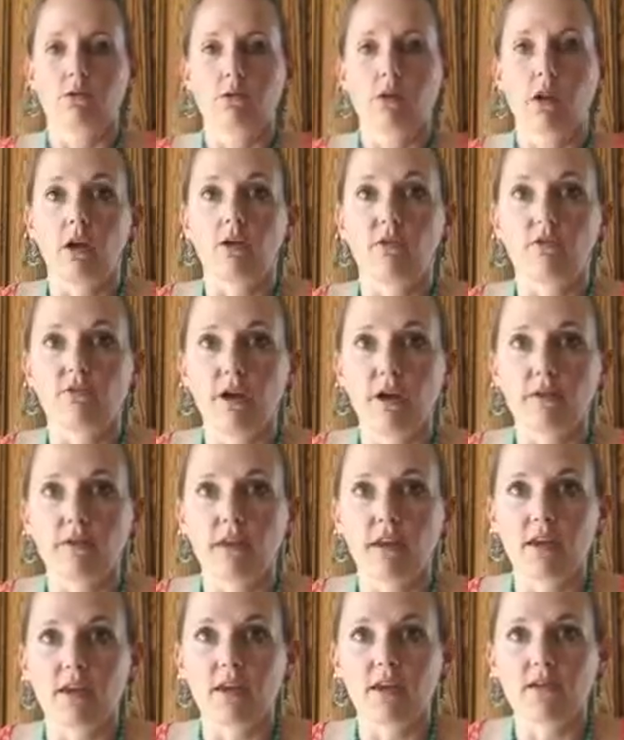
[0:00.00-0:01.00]
nail
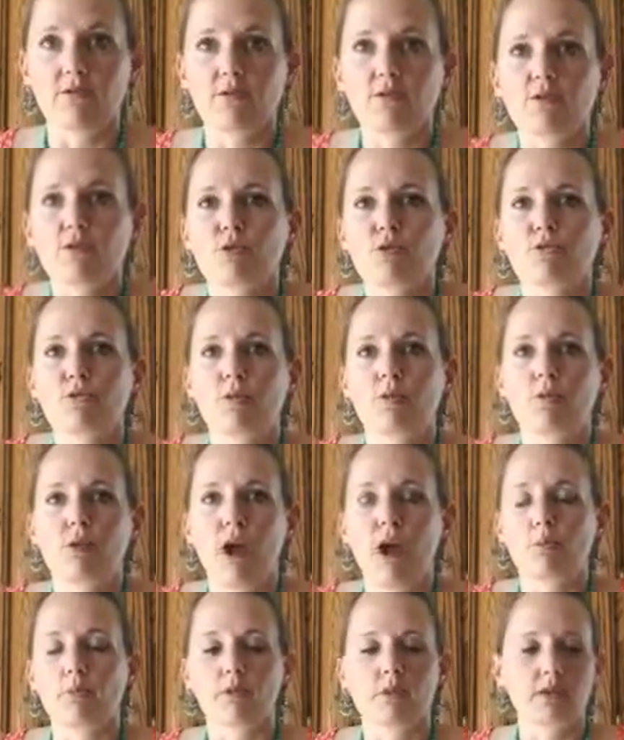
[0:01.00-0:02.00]
friendly if you move them
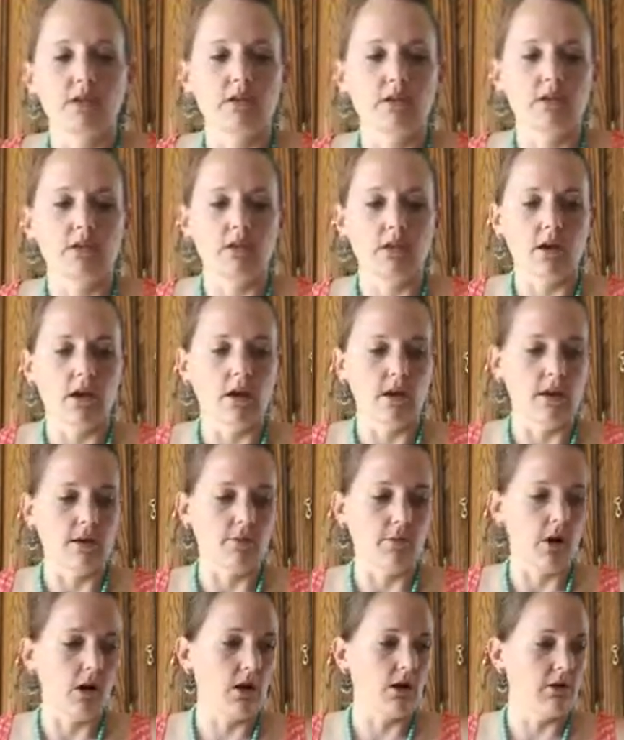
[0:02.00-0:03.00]
properly.
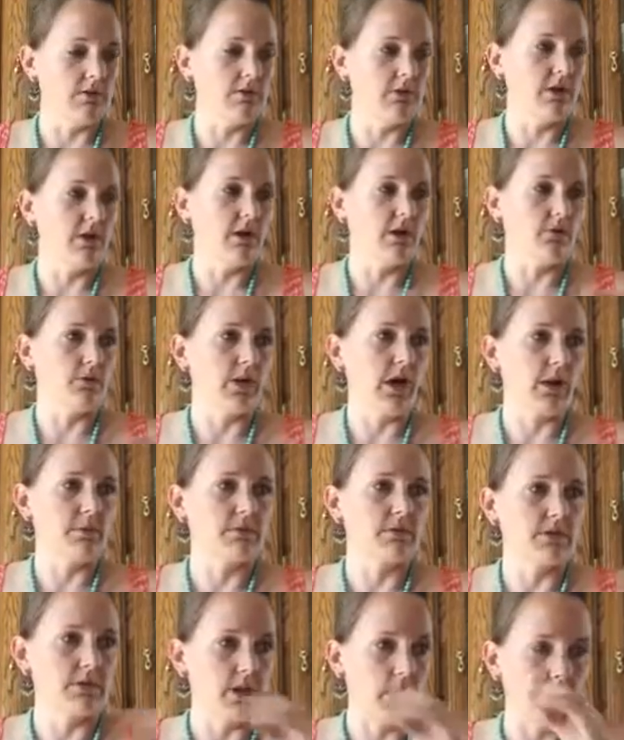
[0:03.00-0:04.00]
All of the nail
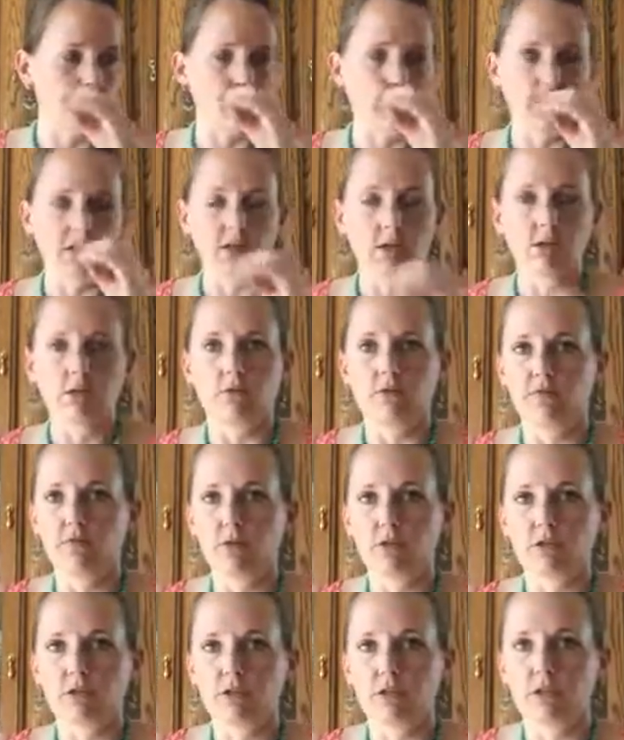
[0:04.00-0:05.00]
wraps come in a little
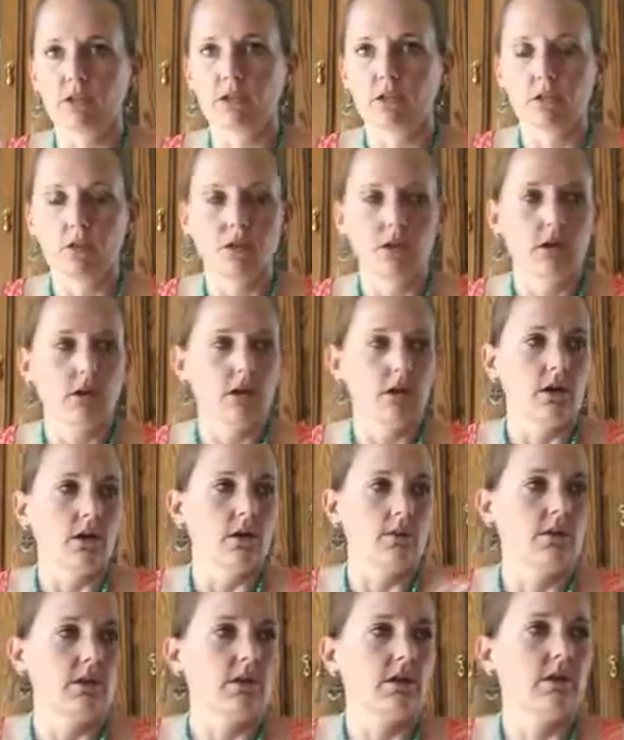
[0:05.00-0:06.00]
folder,
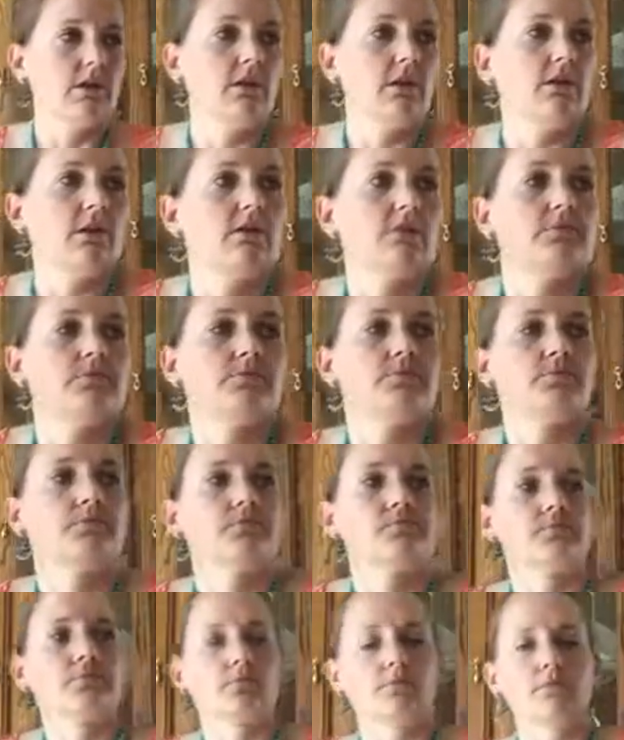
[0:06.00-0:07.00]
a little
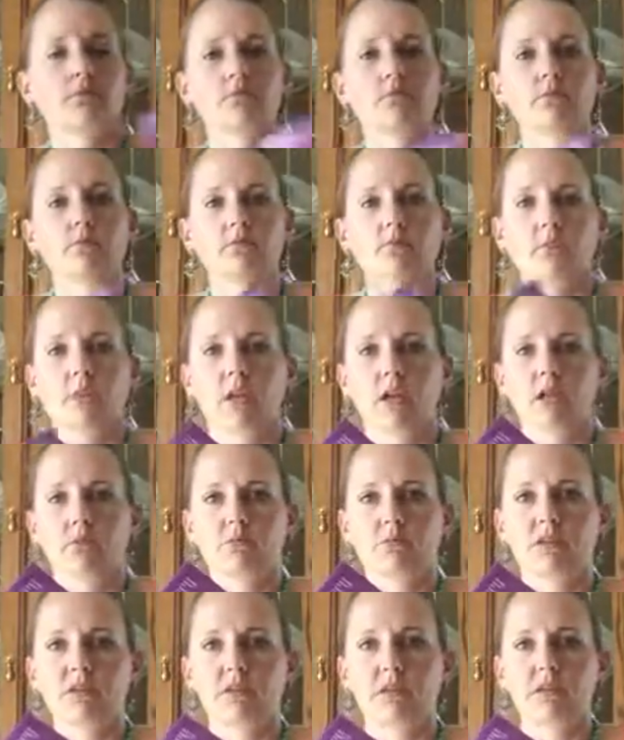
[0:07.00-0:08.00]

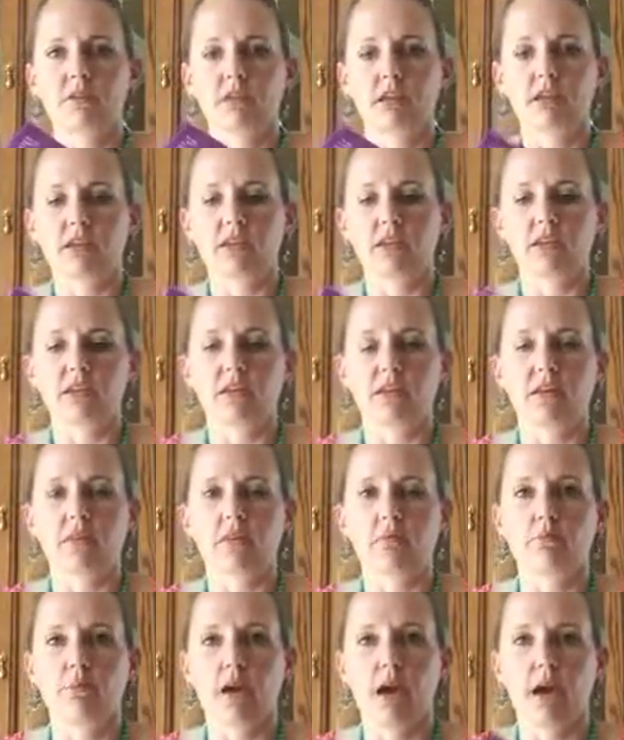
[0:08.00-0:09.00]
sleeve like this, and on
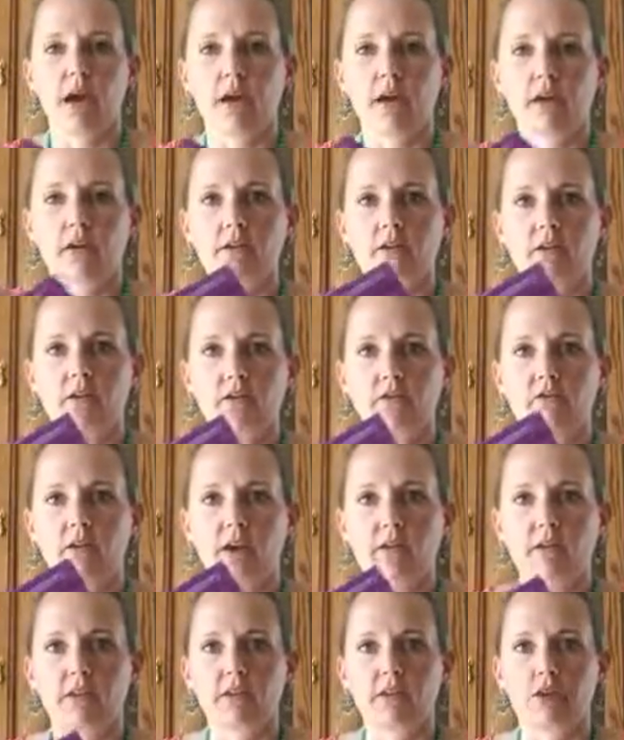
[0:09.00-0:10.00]
the back you'll
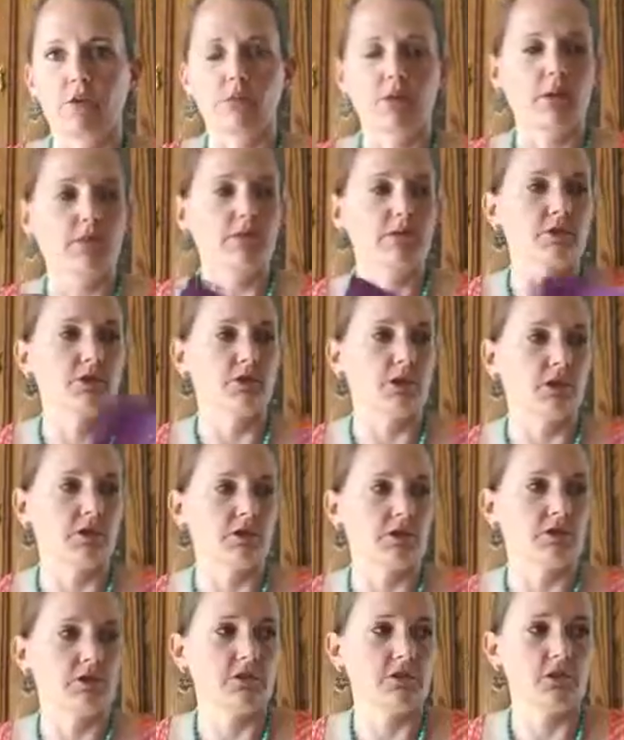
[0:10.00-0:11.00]
find the nail prep
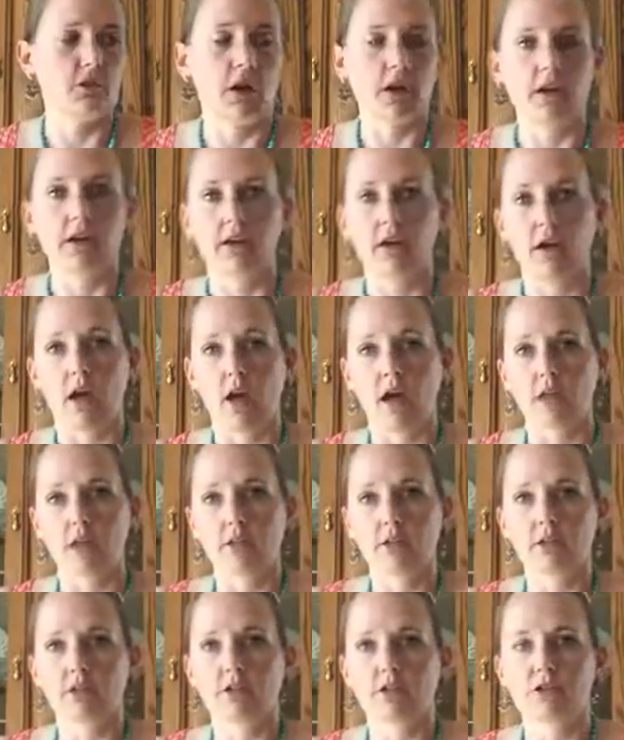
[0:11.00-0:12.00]
instructions. So I
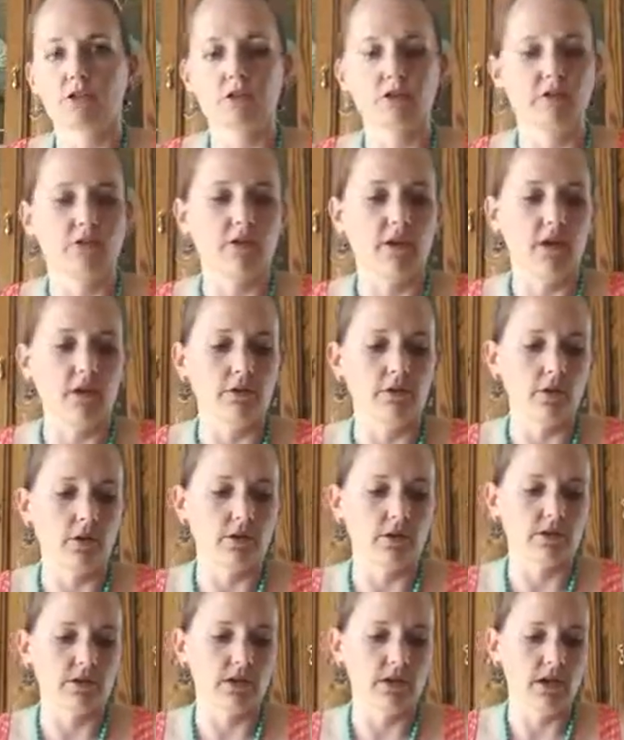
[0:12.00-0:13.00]
highly encourage you to follow
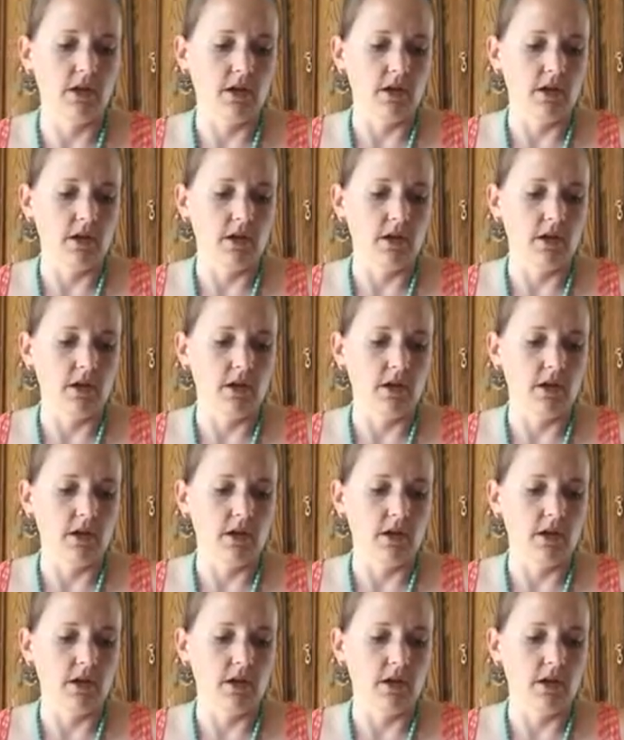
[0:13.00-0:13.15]
those